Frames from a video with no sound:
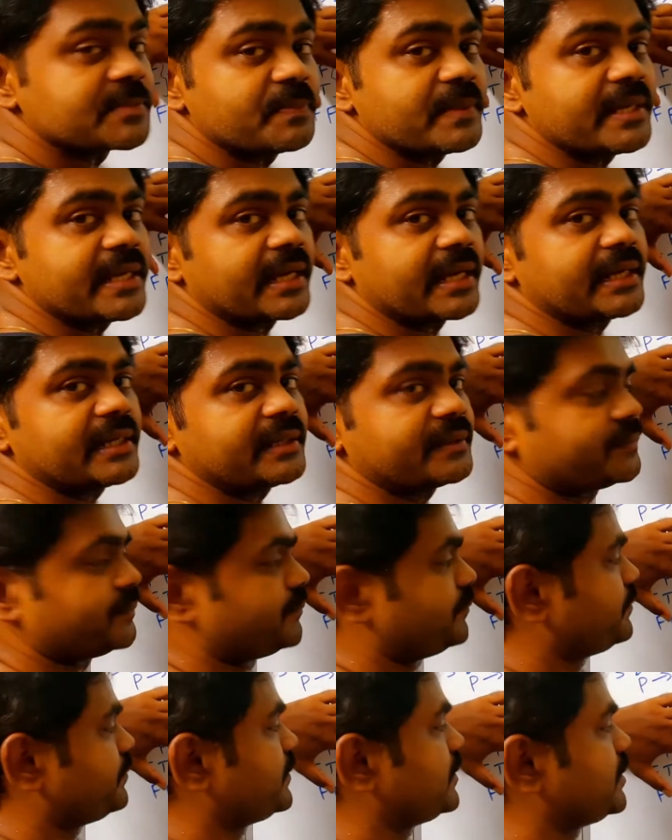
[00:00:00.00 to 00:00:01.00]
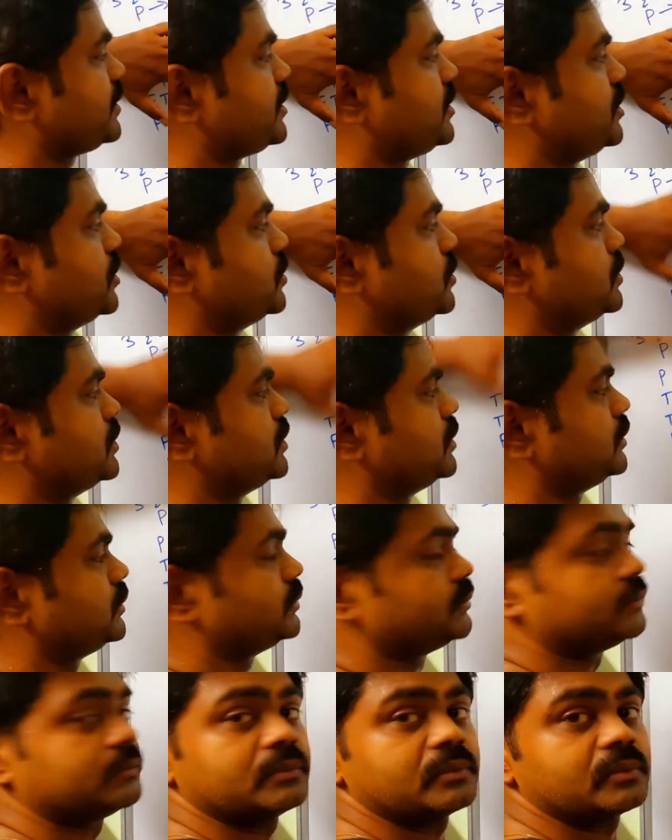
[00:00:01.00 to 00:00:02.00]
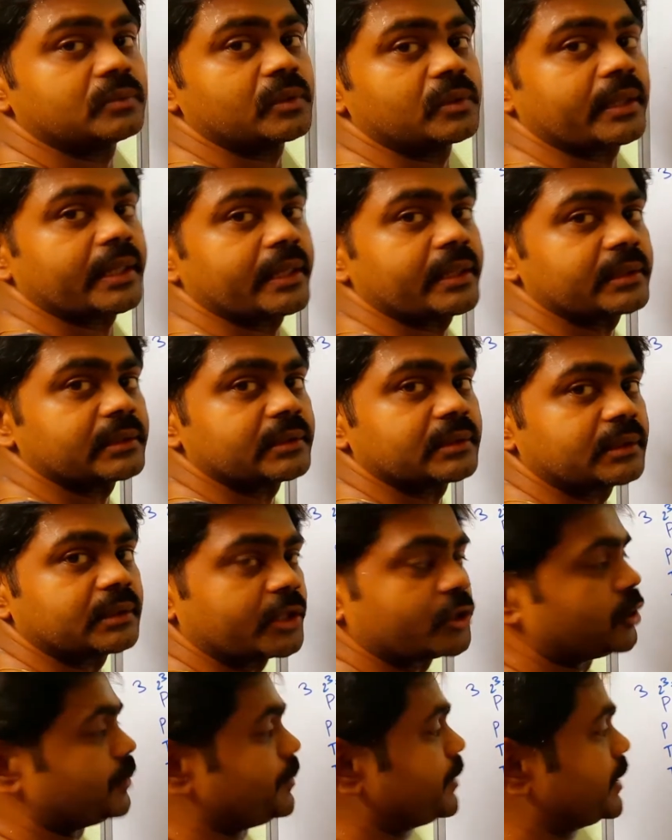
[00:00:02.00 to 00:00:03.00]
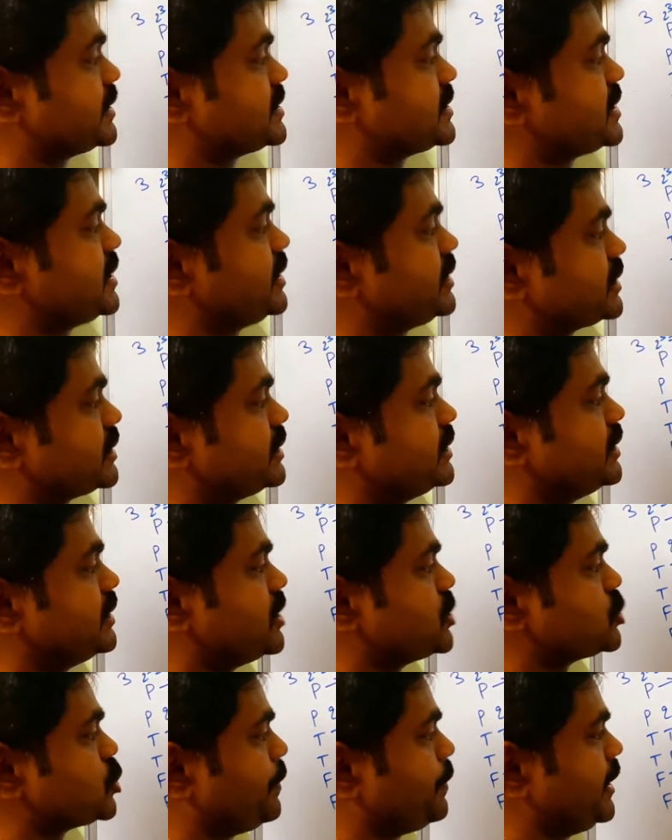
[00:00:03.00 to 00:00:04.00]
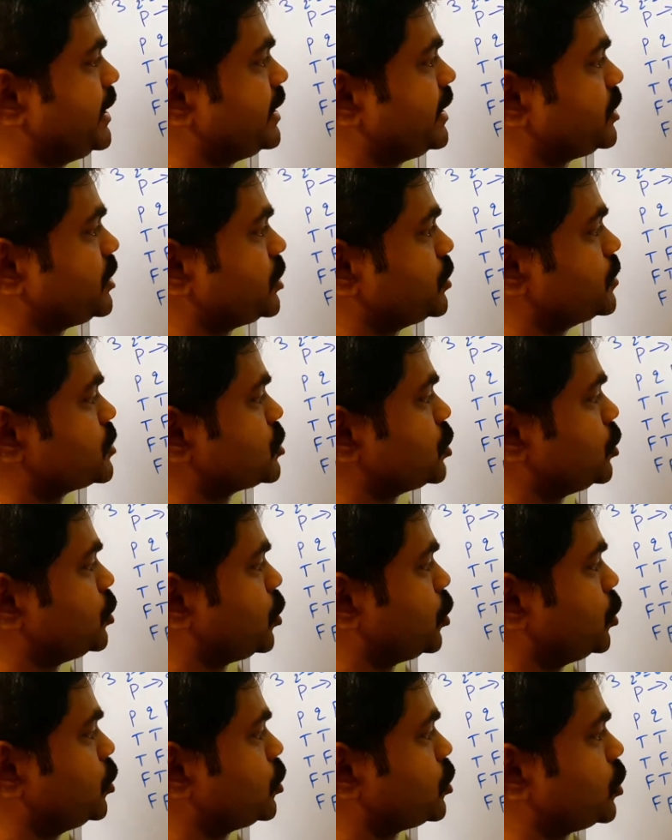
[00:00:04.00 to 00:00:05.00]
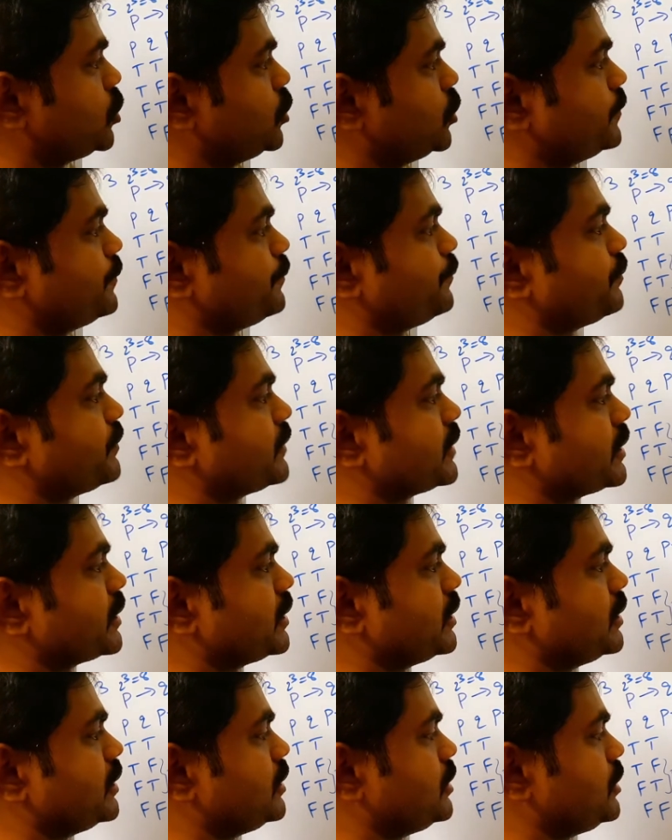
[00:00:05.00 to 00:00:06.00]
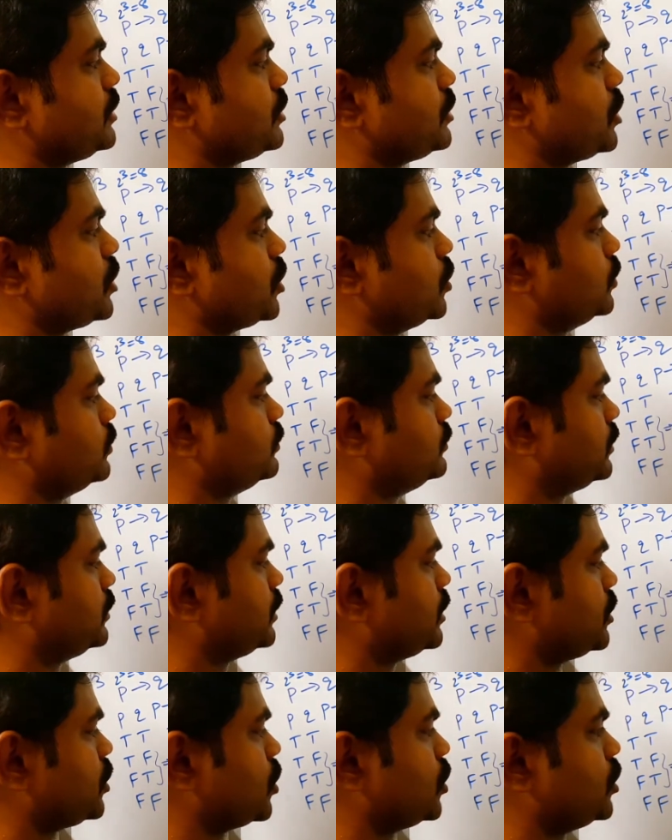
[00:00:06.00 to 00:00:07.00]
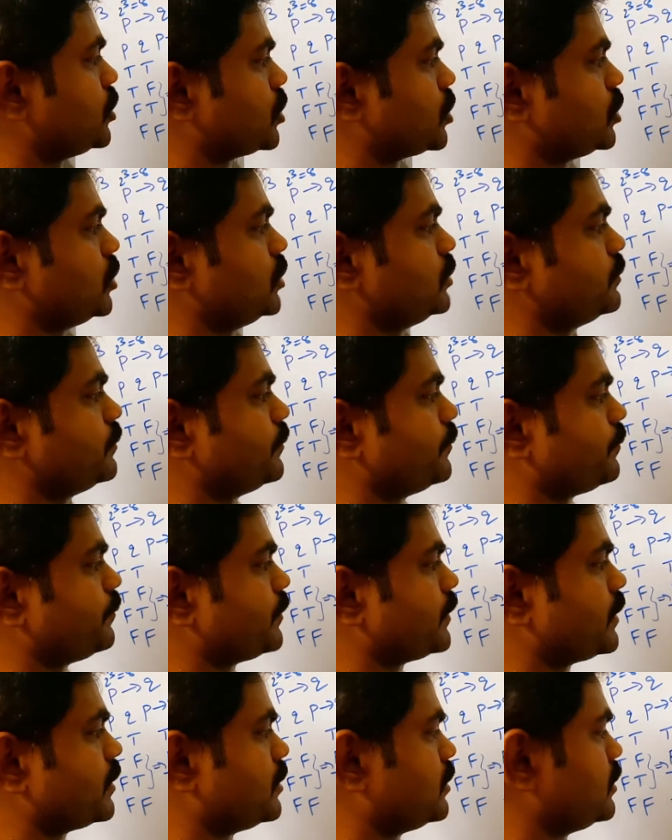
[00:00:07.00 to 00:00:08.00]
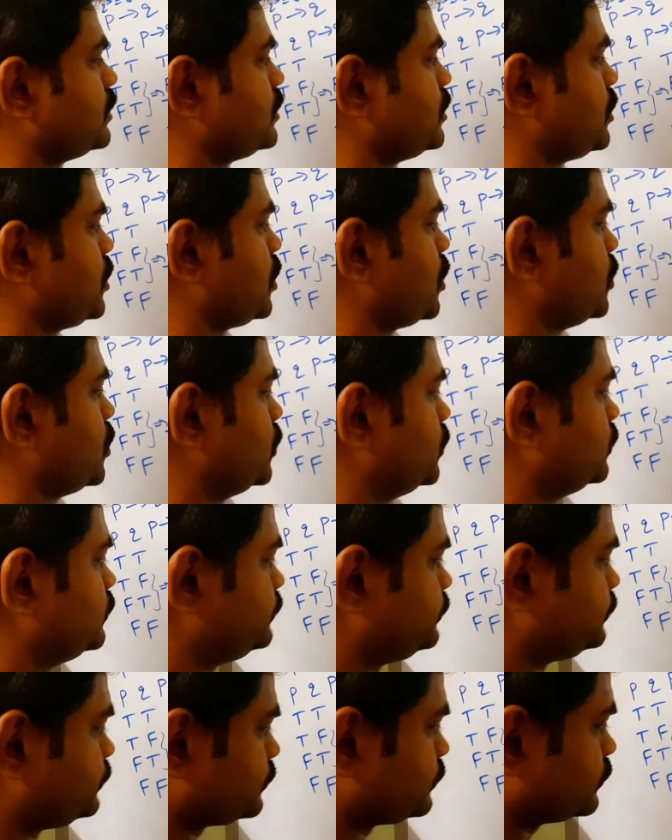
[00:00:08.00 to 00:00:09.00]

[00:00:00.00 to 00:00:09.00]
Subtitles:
P and Q. Okay. I hope you can see it. So P and Q. So true, true, true, true, true, true,